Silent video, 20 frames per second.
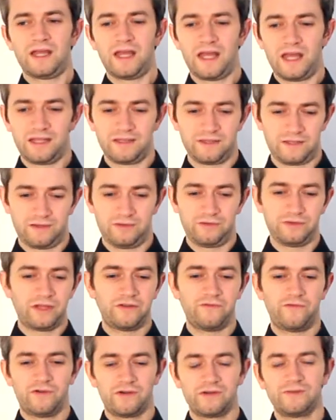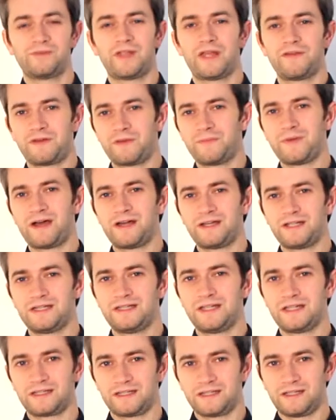And you informed everybody
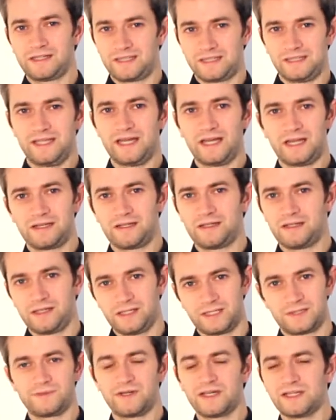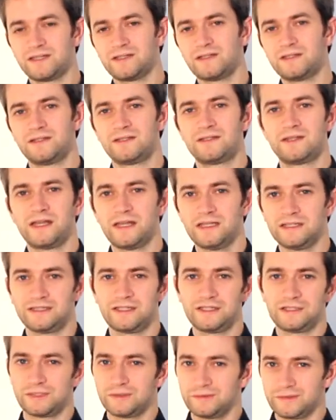that it's done, it's written, and
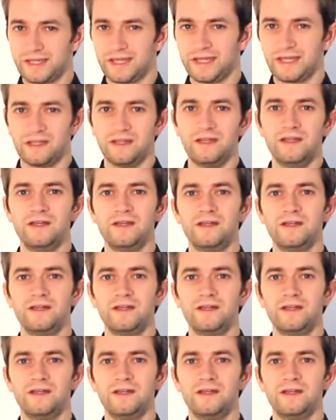it's okay.